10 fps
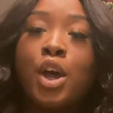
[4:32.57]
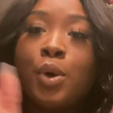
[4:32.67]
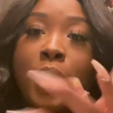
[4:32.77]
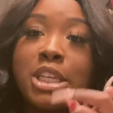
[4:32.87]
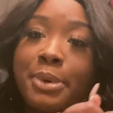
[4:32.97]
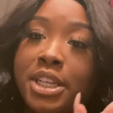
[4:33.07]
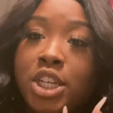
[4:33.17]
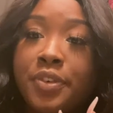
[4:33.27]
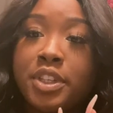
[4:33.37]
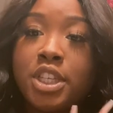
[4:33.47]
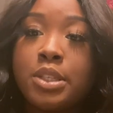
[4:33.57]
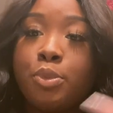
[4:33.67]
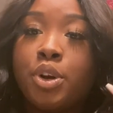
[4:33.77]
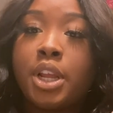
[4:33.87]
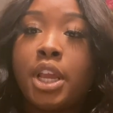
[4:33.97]
watch my service this
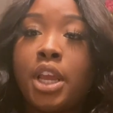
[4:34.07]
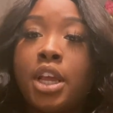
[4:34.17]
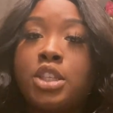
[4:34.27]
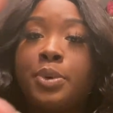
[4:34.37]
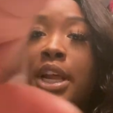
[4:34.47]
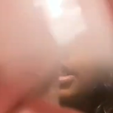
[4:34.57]
morning. It's what I